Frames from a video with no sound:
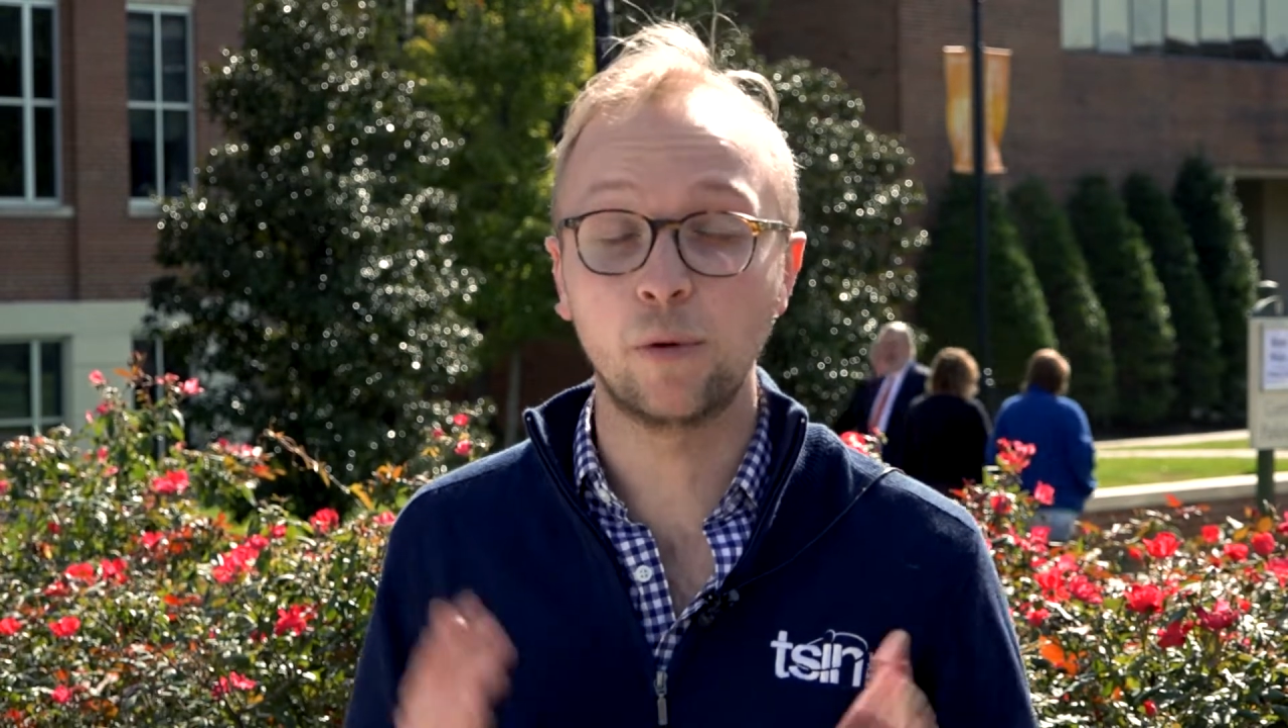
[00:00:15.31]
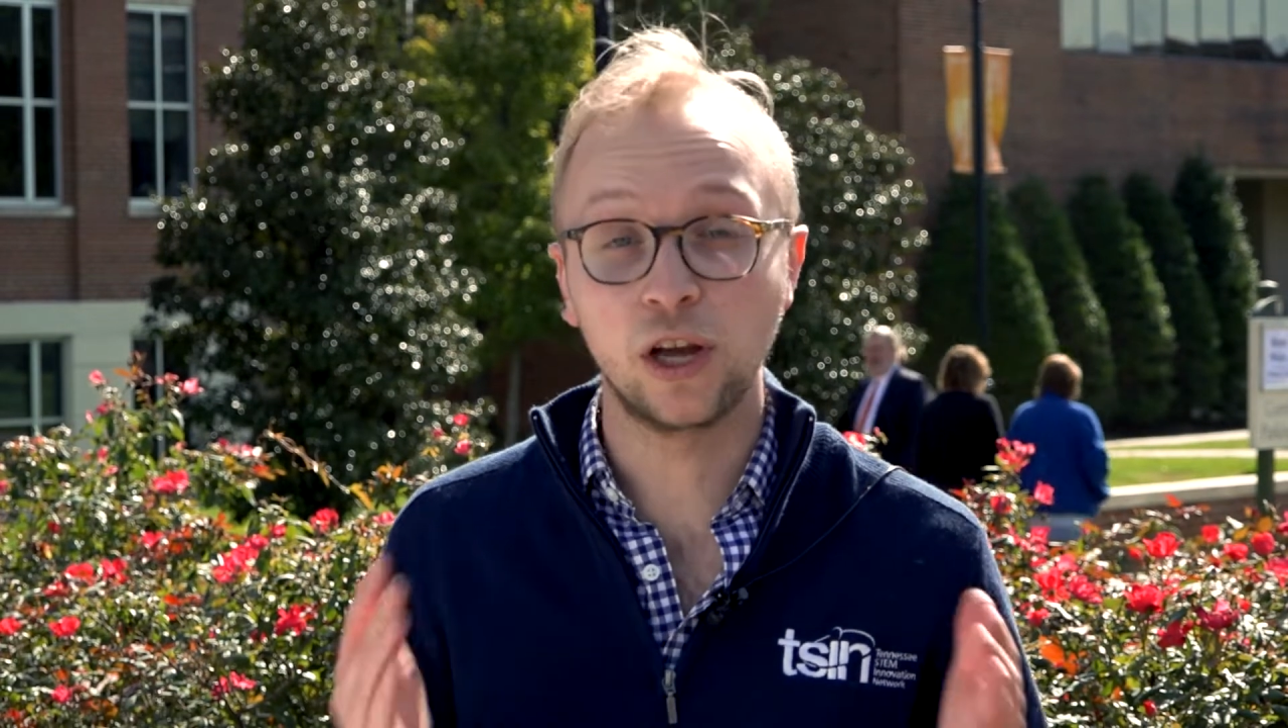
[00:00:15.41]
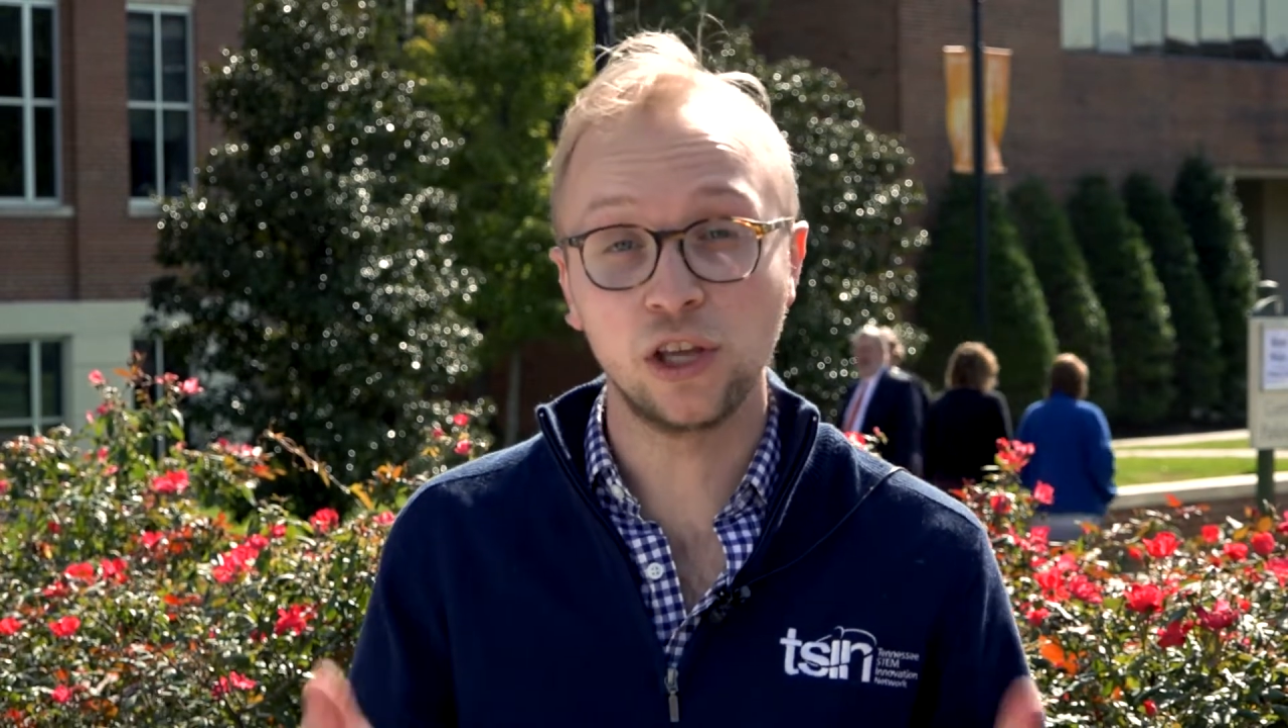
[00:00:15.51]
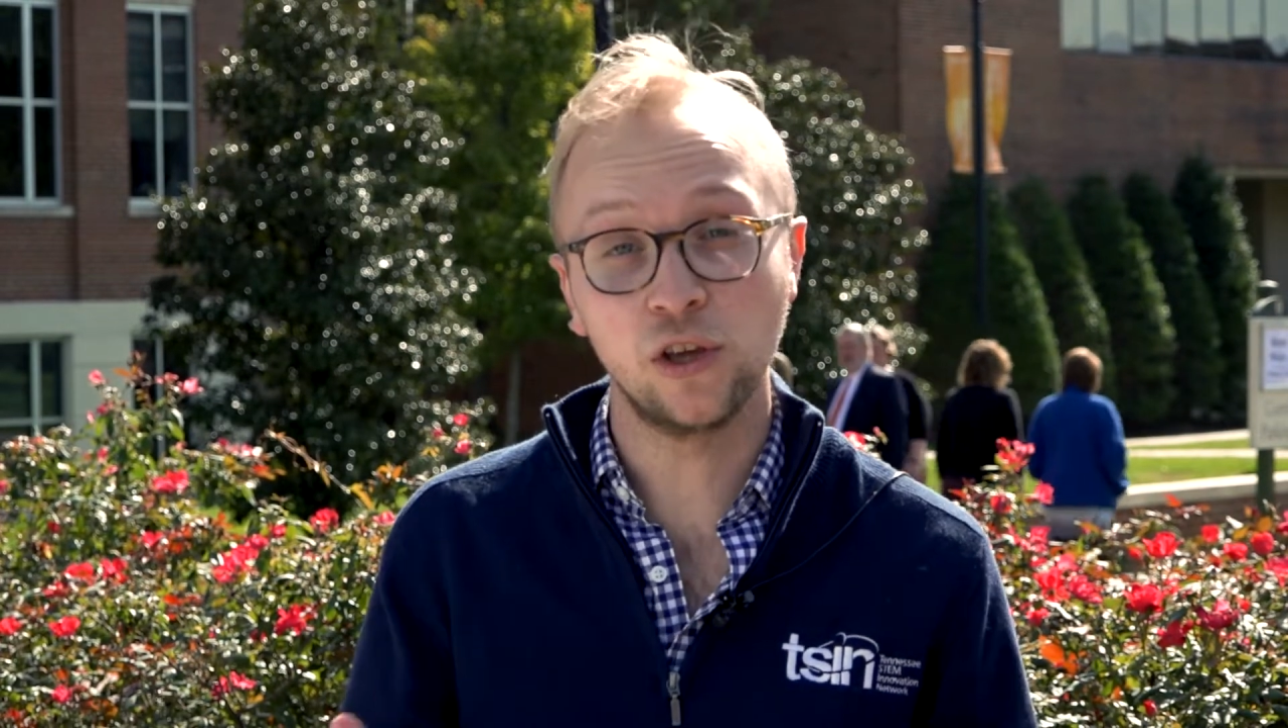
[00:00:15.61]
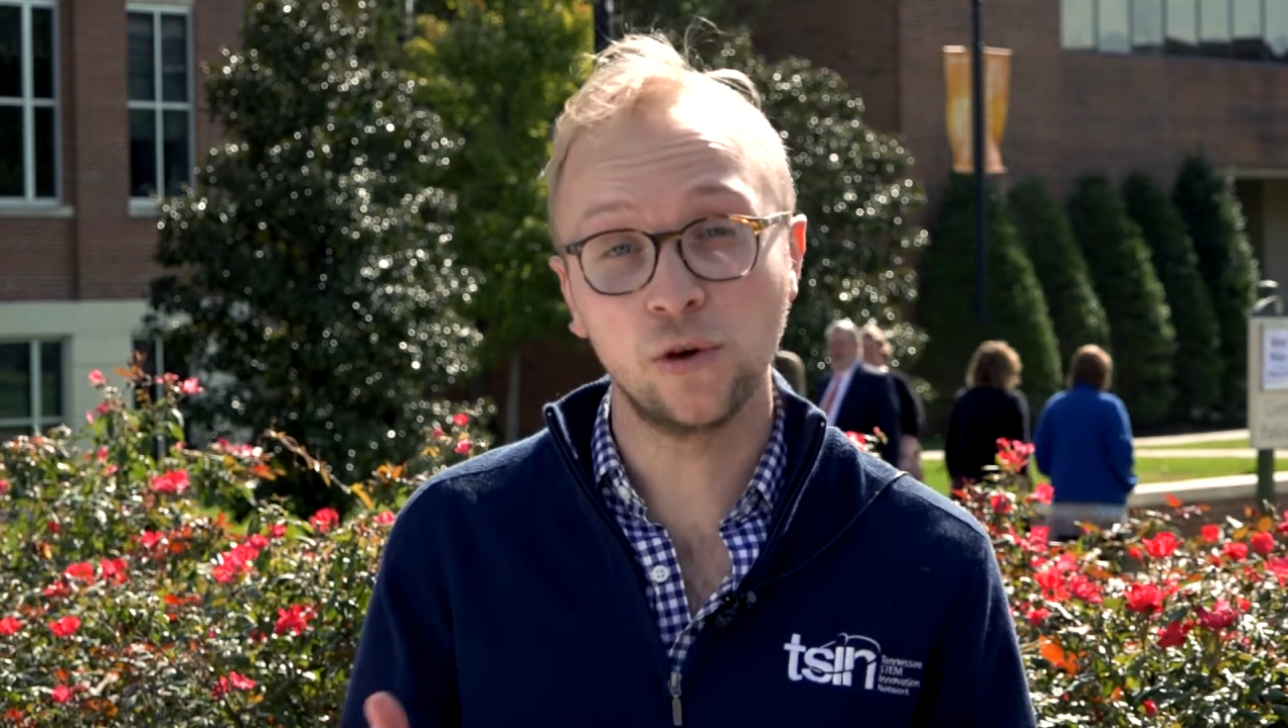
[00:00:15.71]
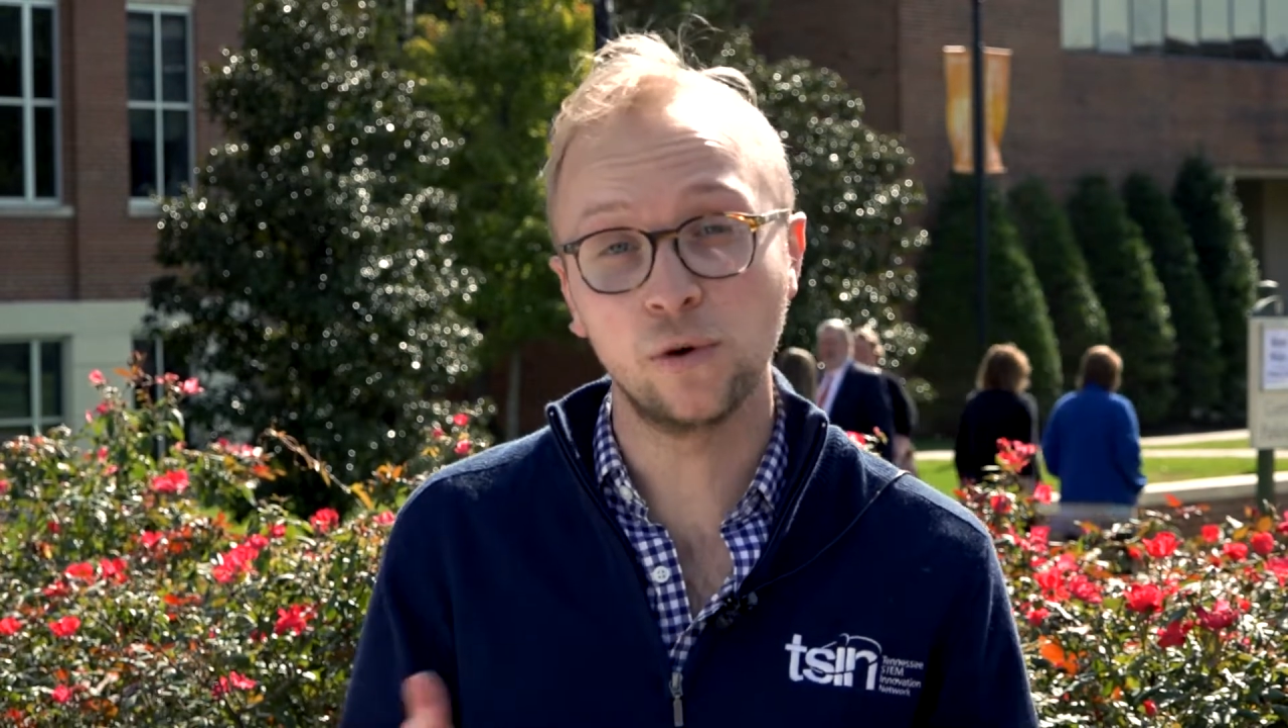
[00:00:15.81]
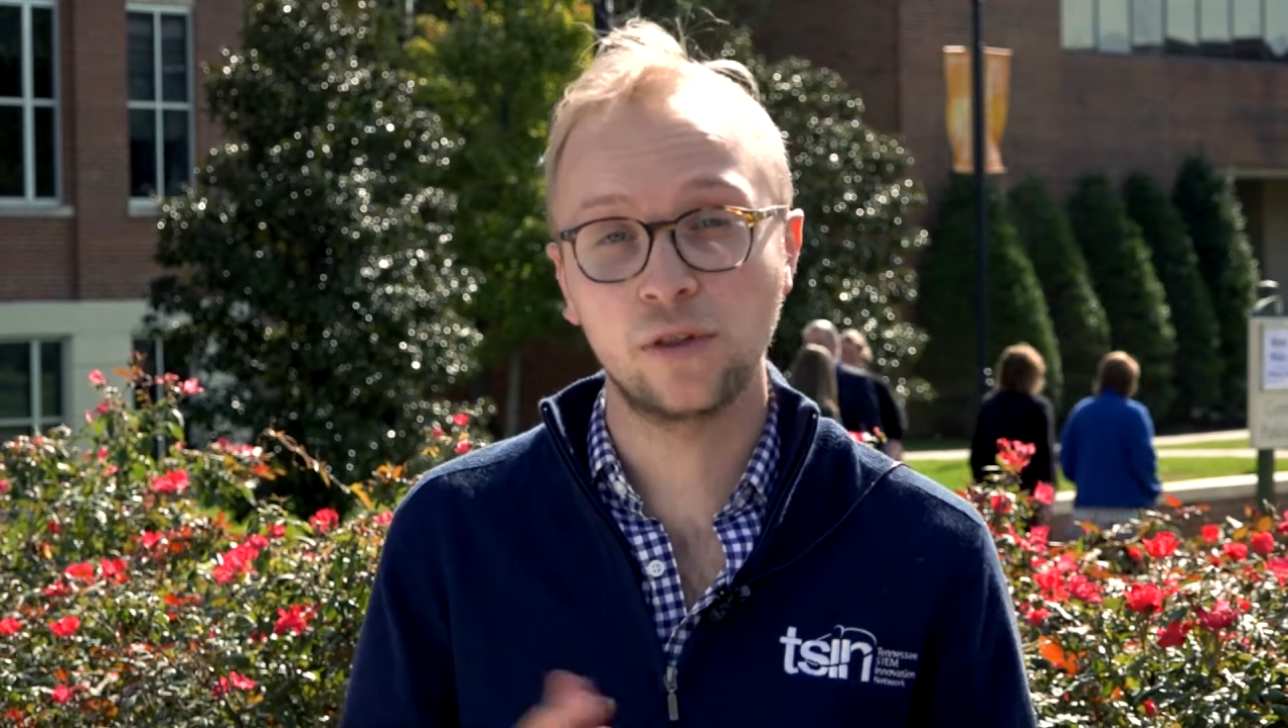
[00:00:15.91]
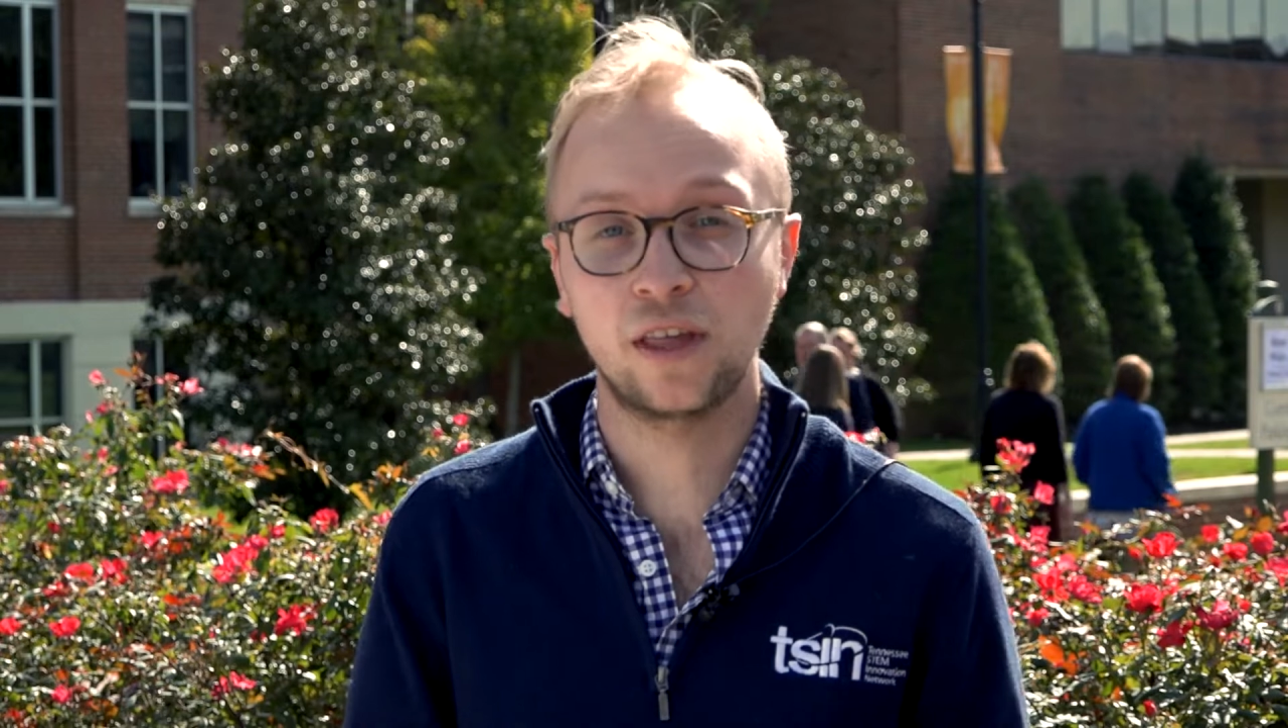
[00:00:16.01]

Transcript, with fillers: want you,